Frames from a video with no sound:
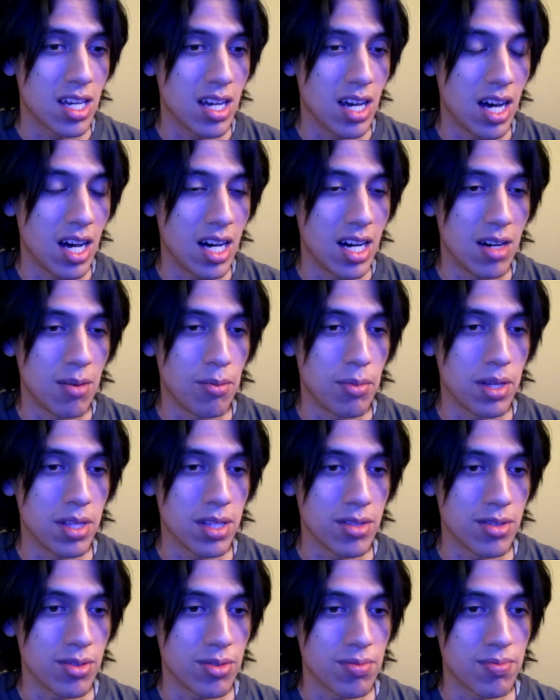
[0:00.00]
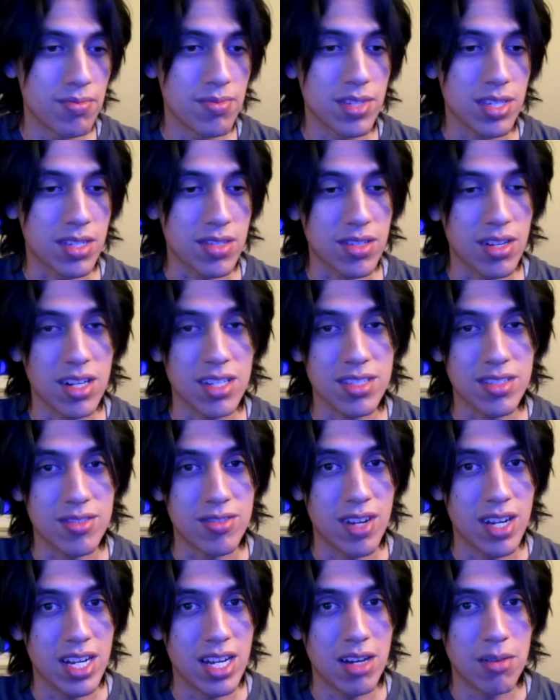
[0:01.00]
I'm a little exhausted
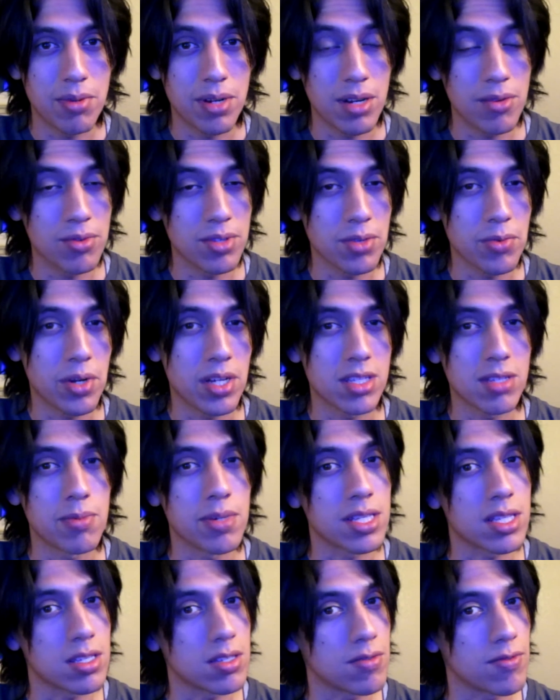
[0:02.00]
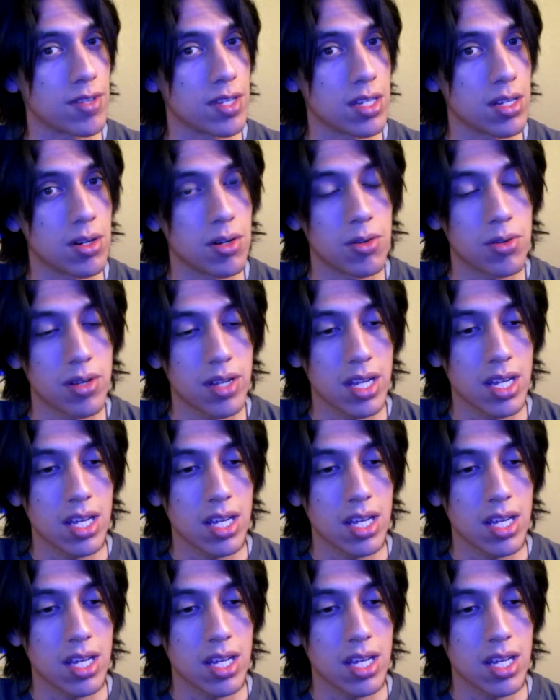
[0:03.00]
right now, but I really wanted to make this video.